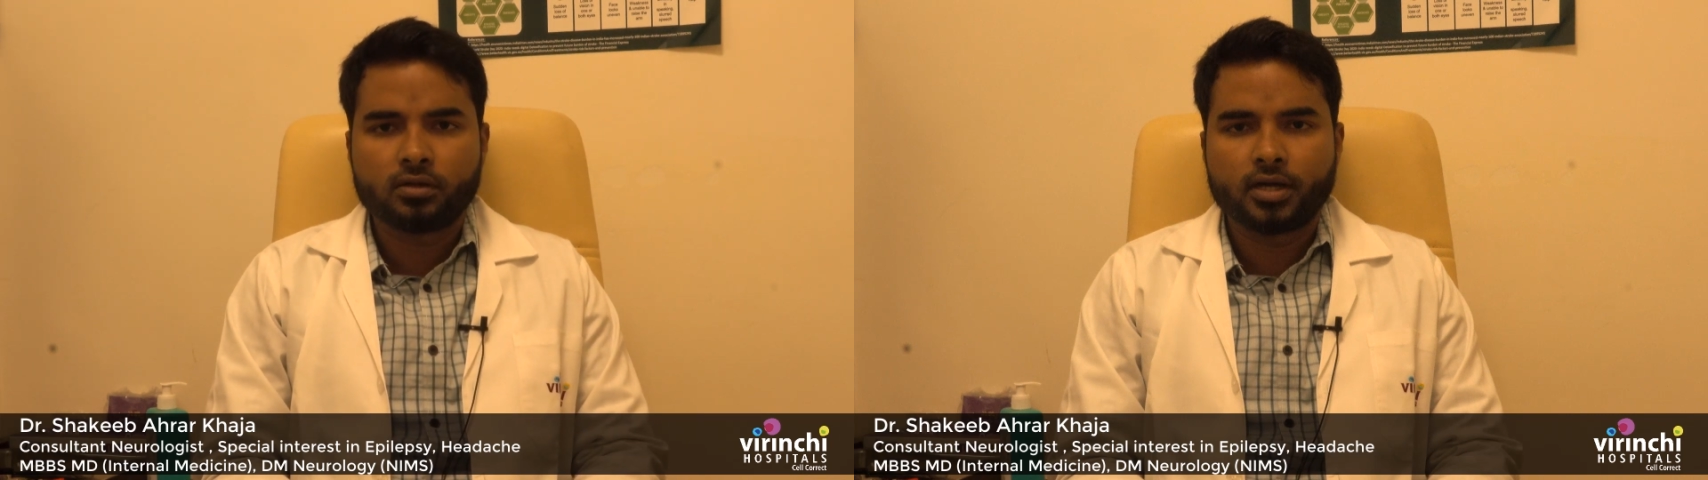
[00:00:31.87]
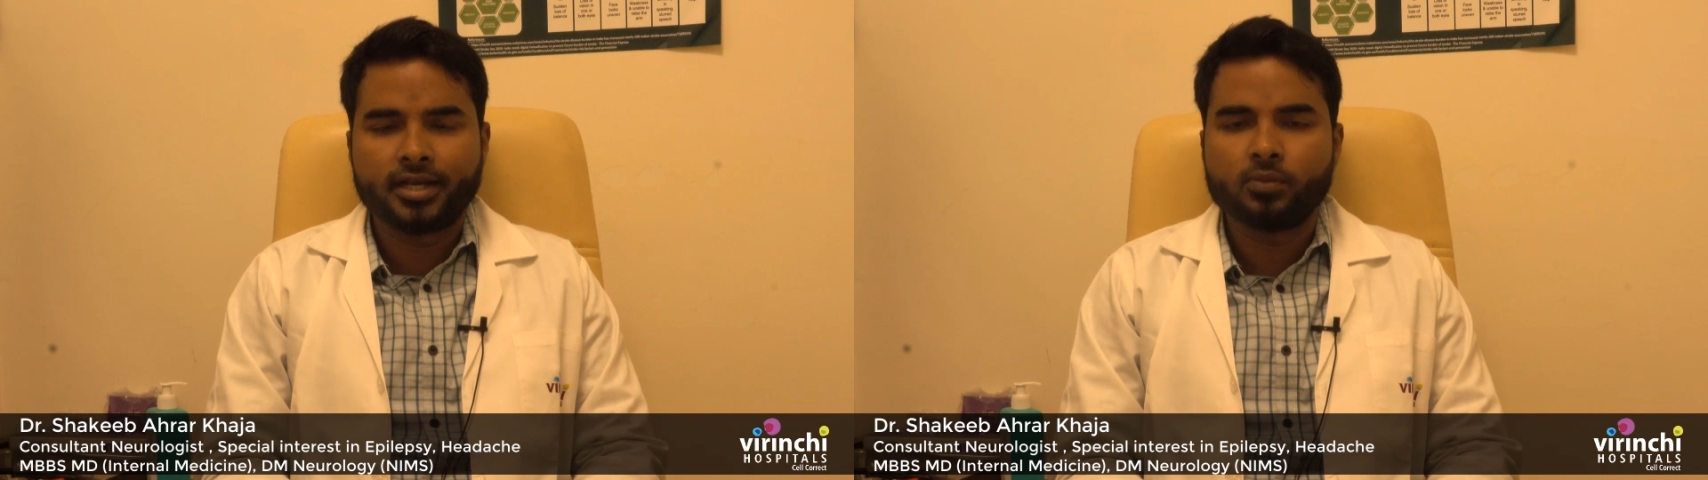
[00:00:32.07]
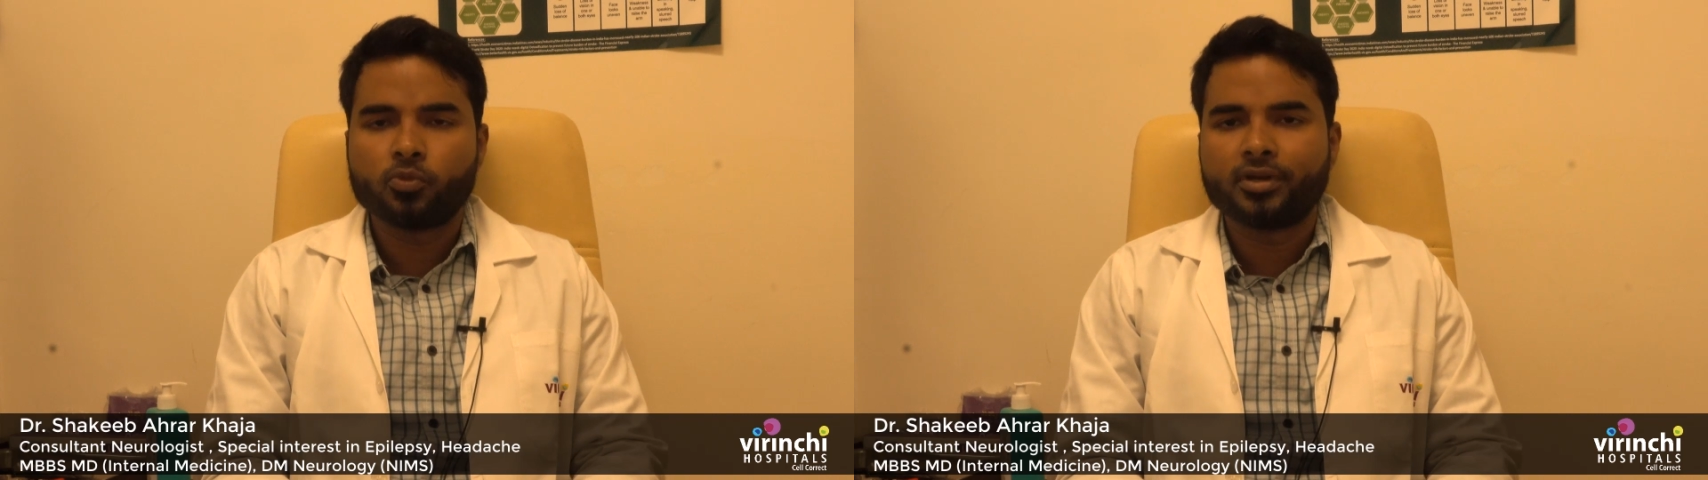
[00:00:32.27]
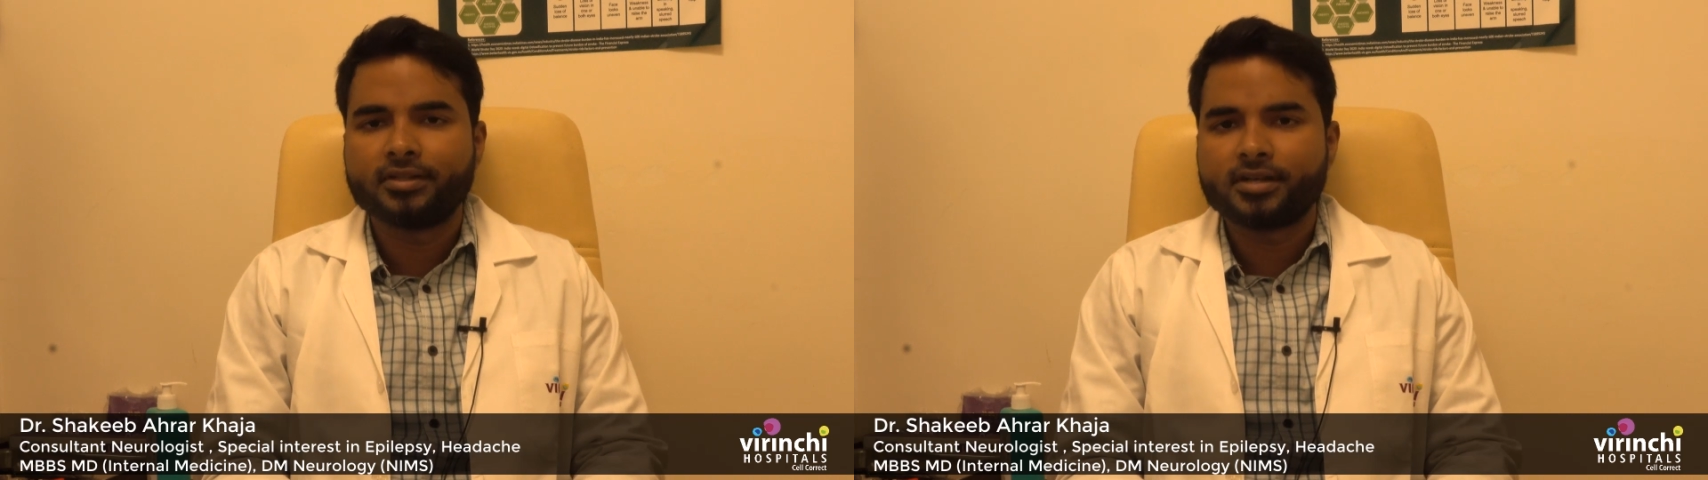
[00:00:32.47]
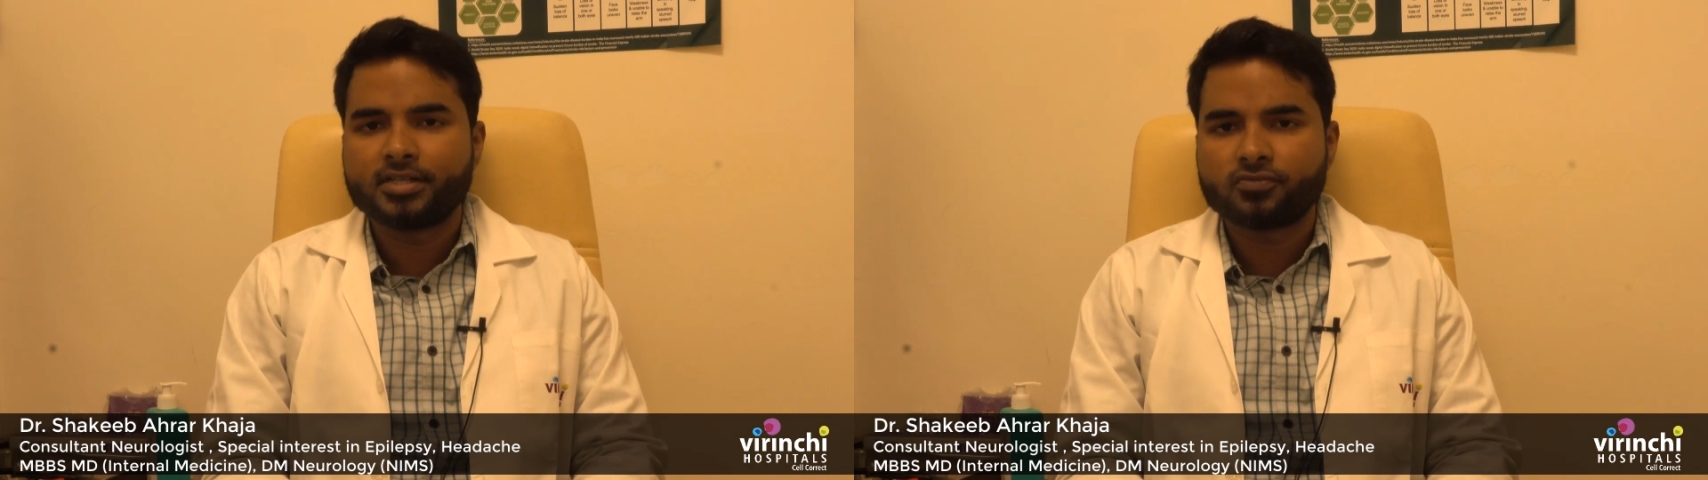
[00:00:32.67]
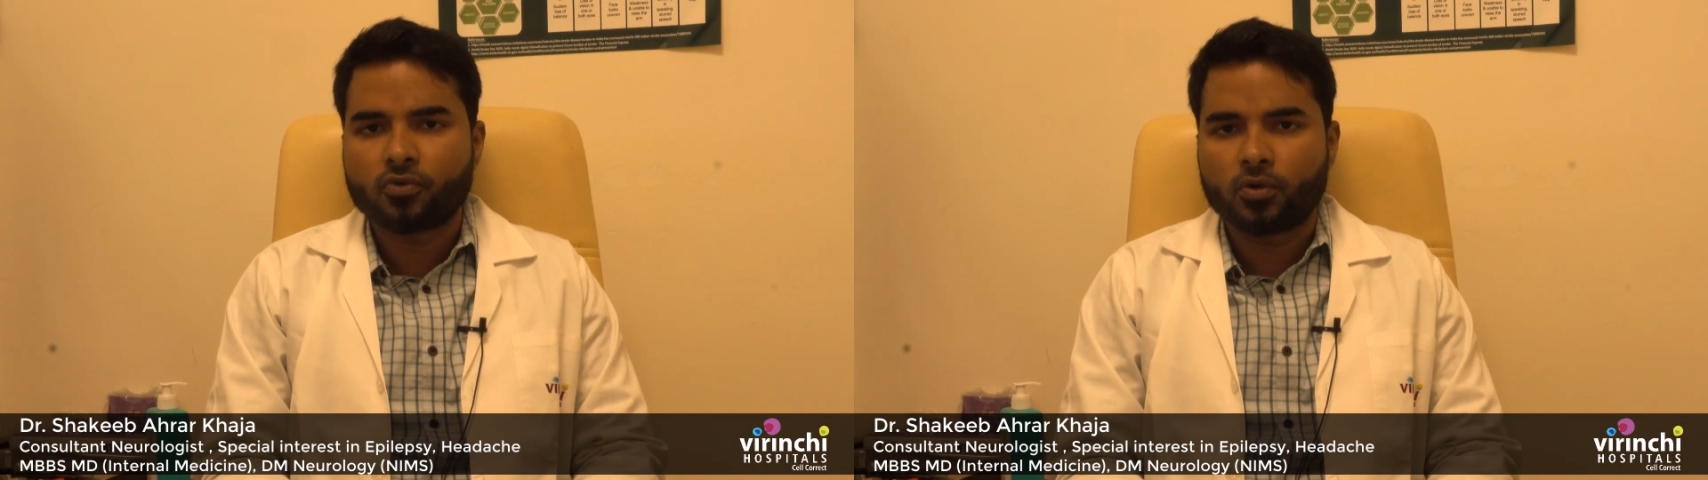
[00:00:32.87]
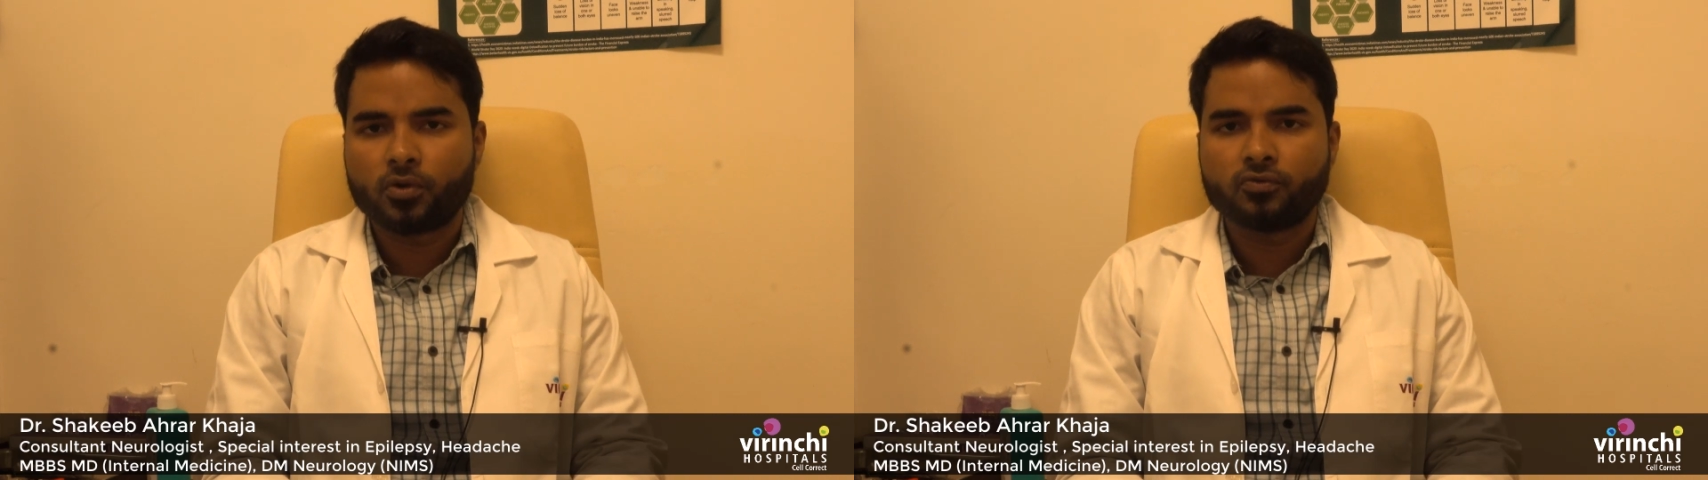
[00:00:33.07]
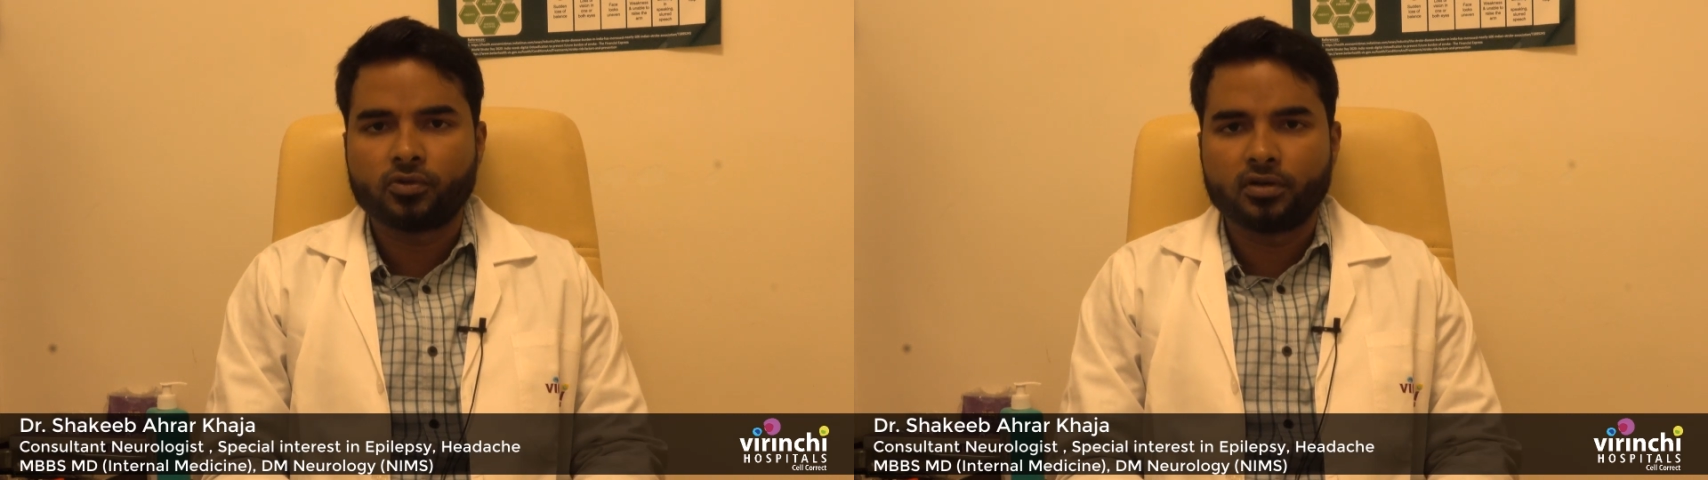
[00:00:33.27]
a mnemonic that is
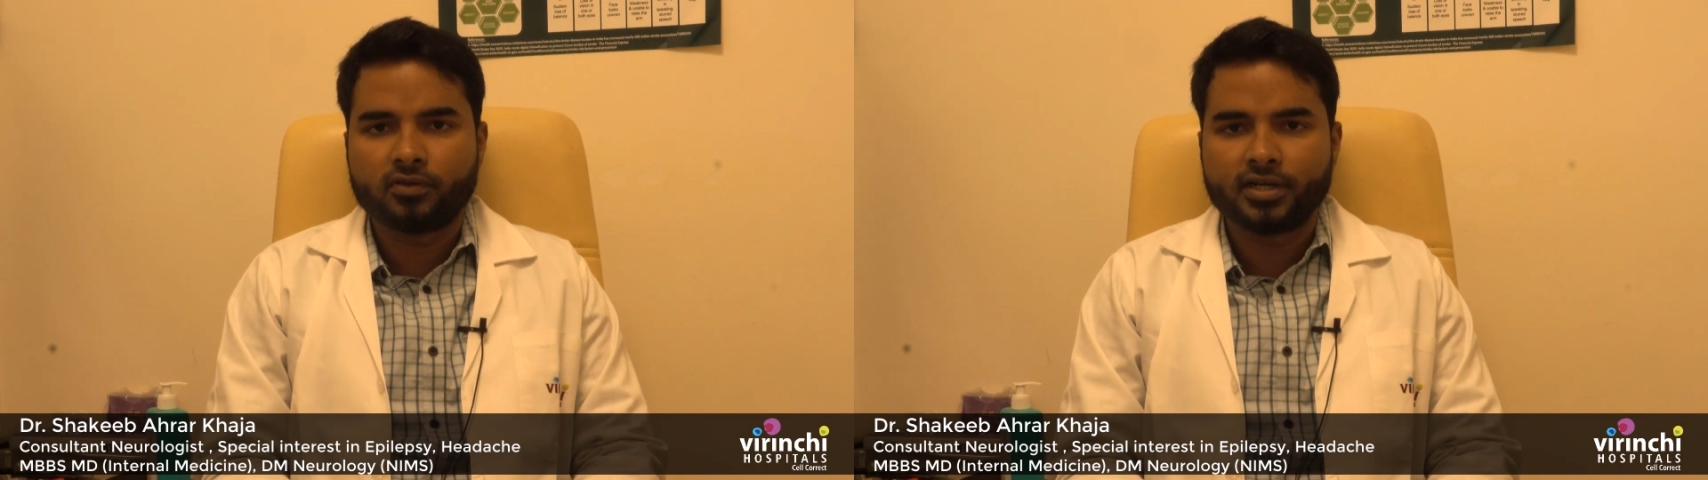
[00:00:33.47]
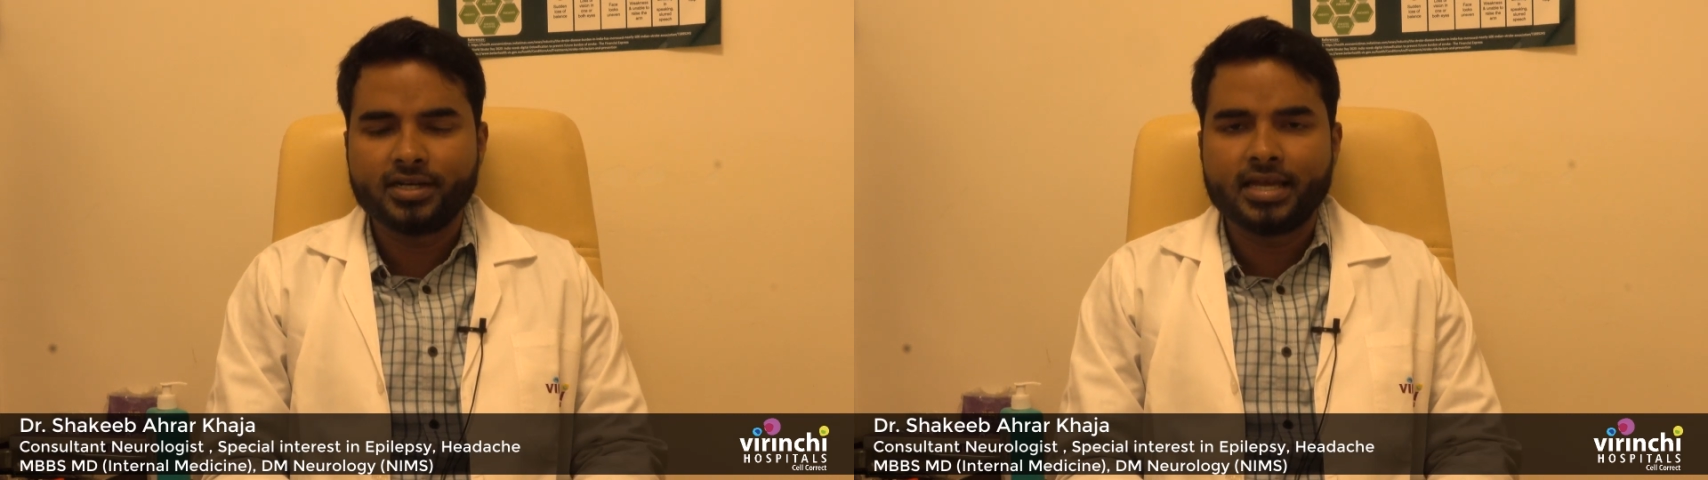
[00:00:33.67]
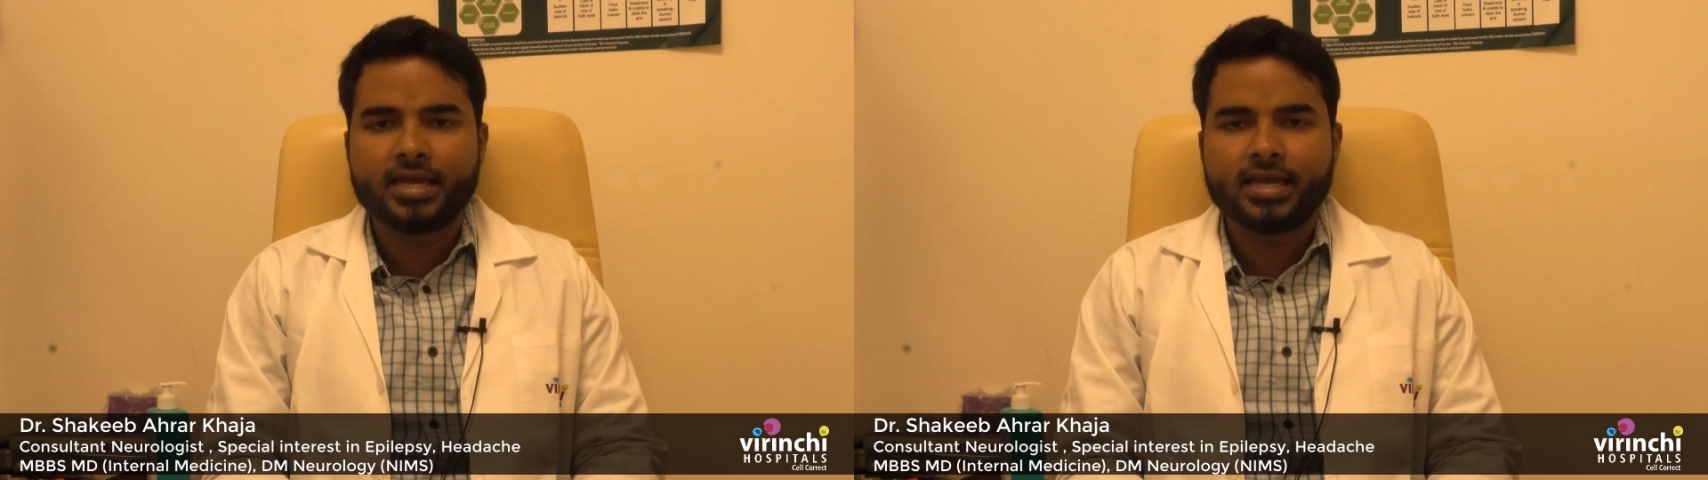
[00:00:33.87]
followed worldwide